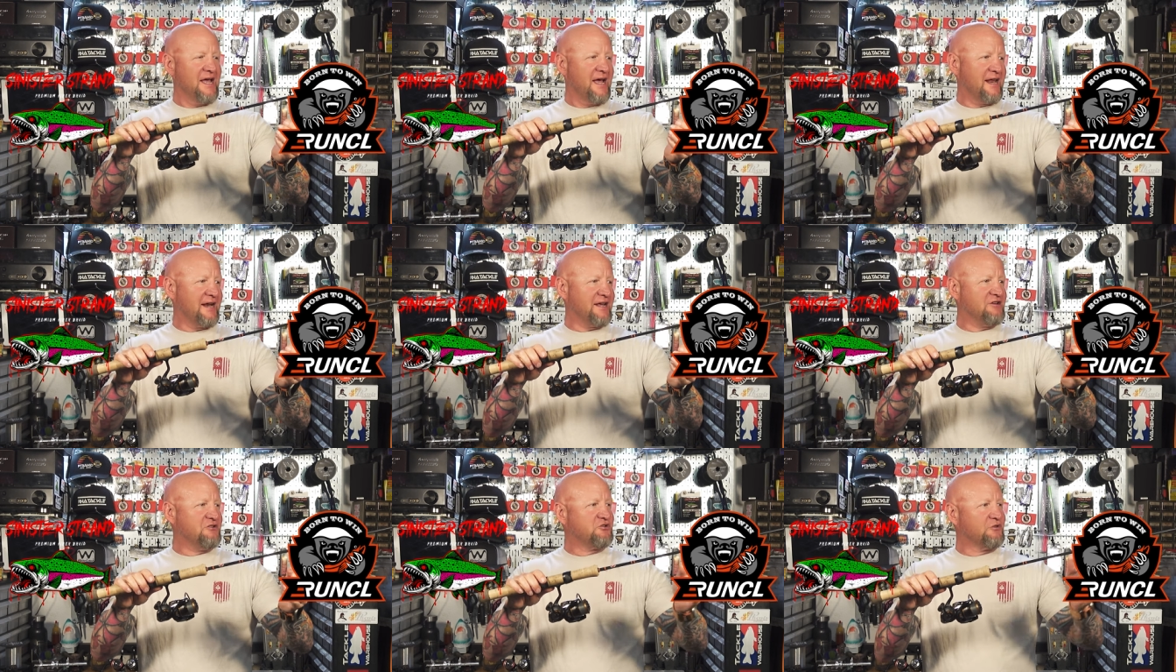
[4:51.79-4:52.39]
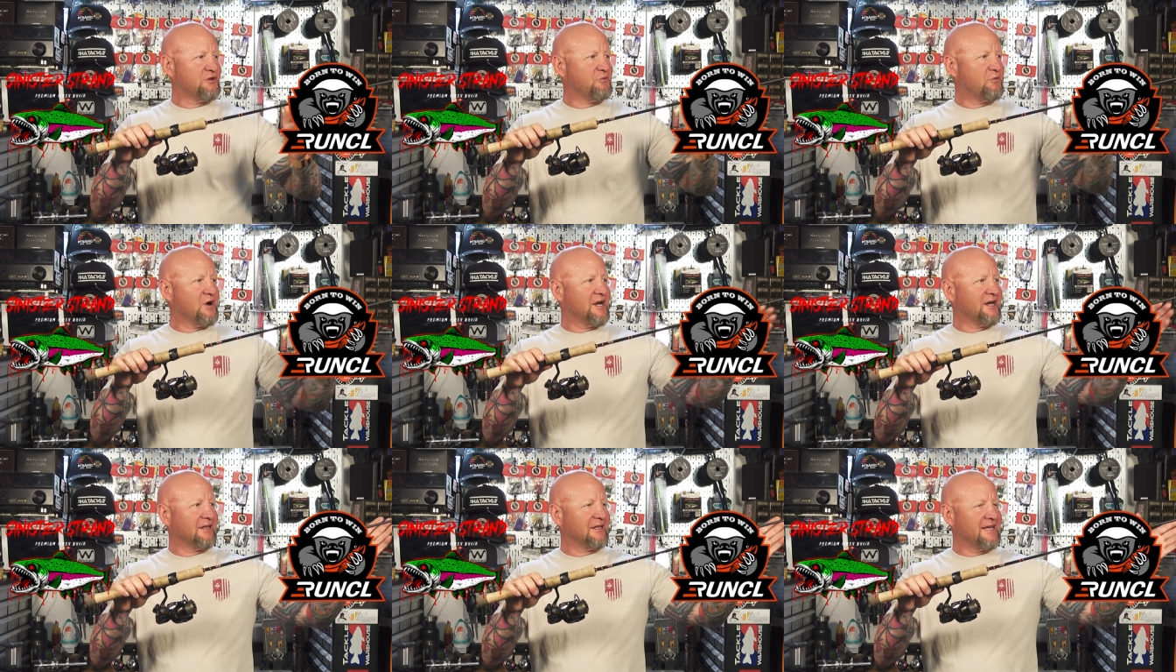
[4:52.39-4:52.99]
And I usually
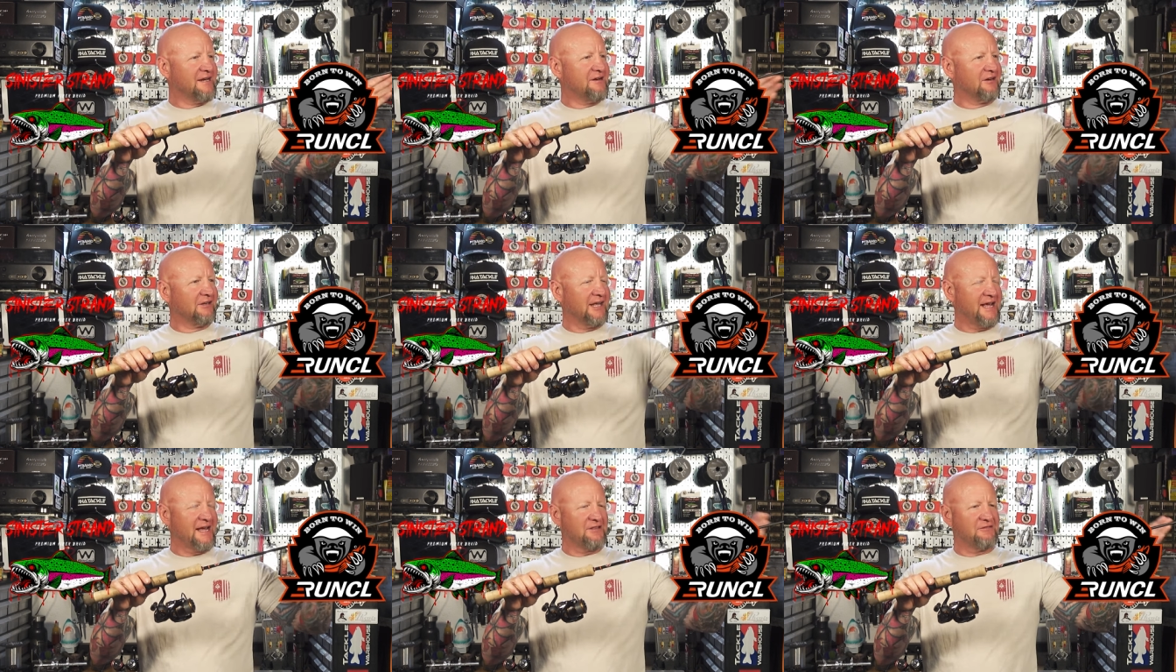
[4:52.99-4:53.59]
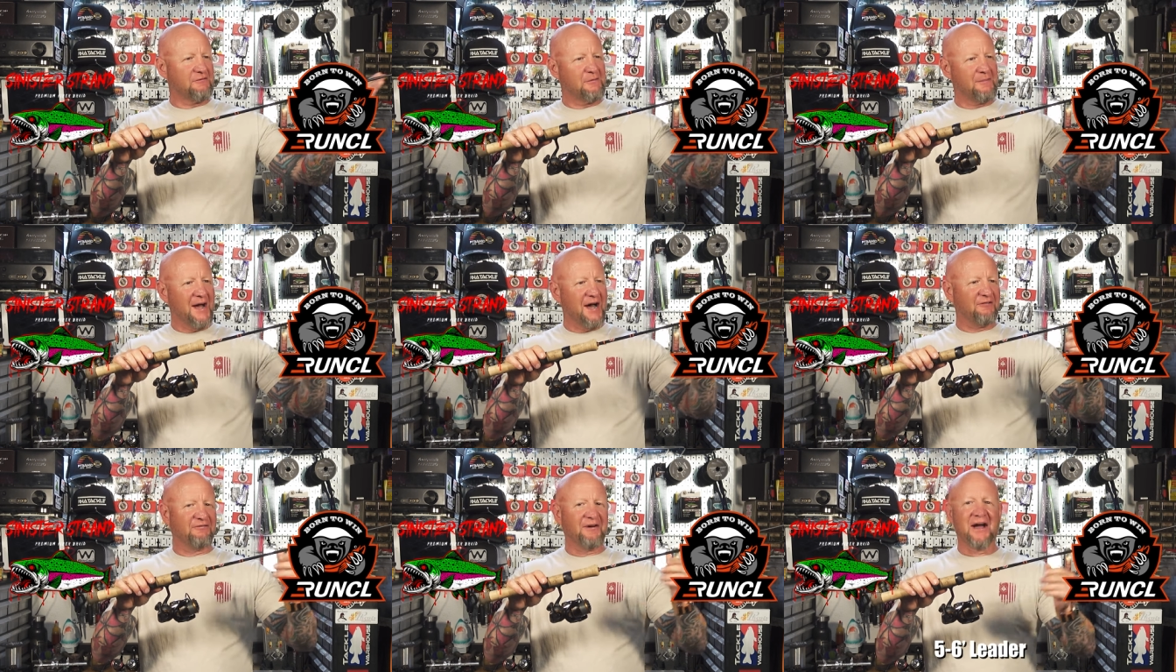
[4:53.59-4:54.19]
run a leader length of
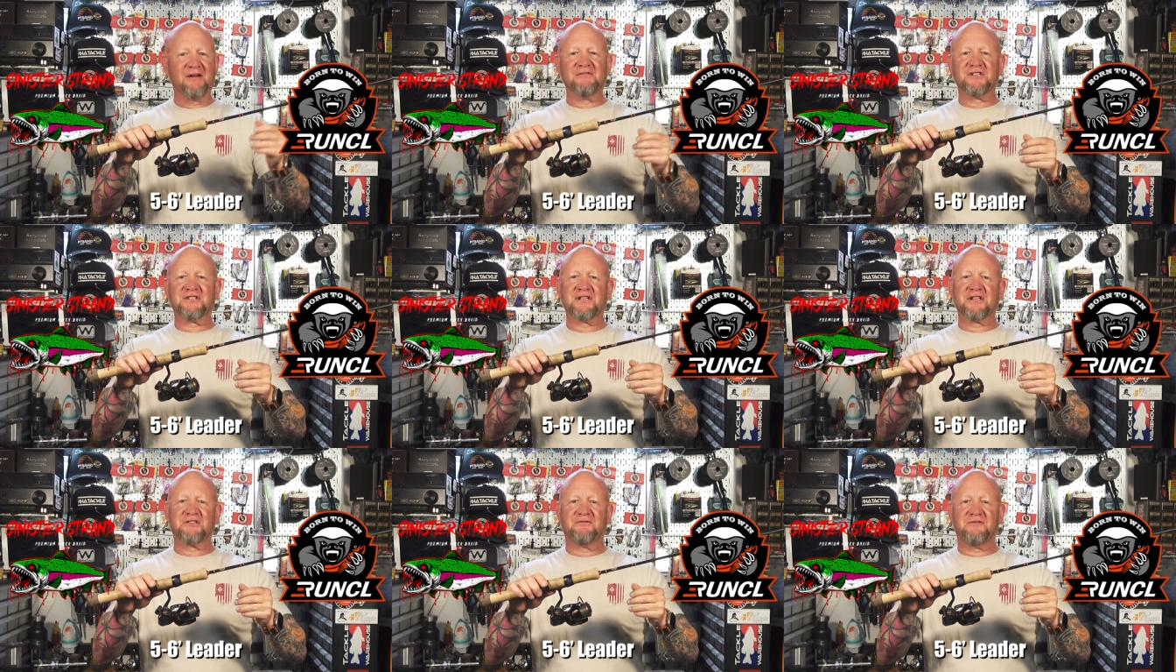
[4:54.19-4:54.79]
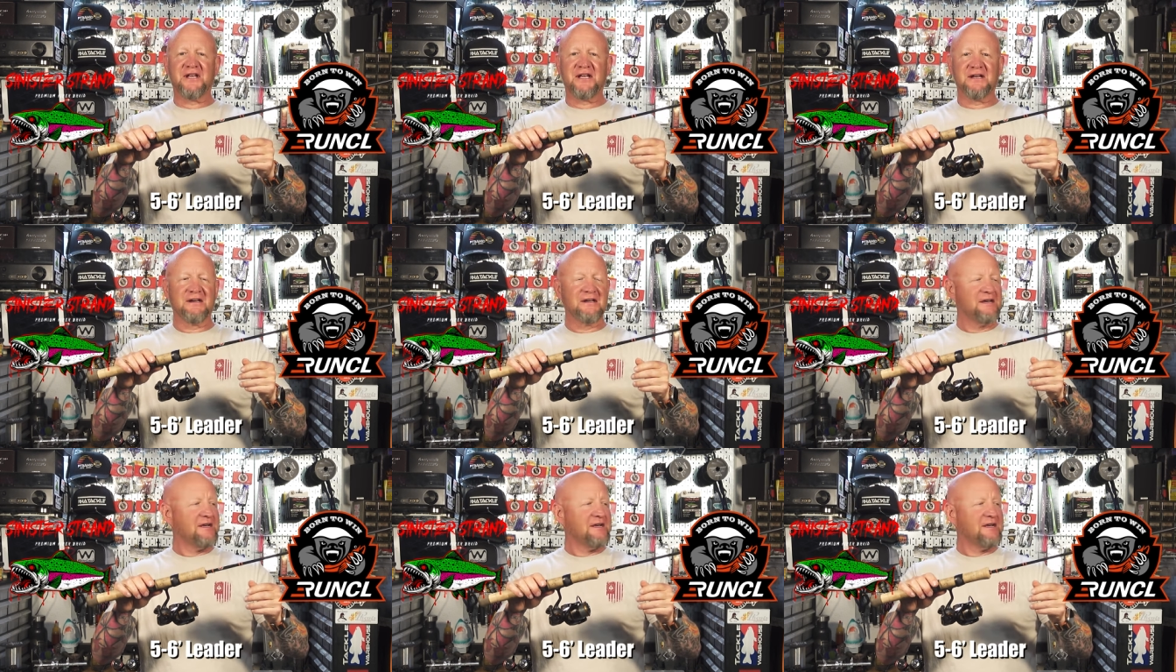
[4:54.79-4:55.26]
about five to six feet.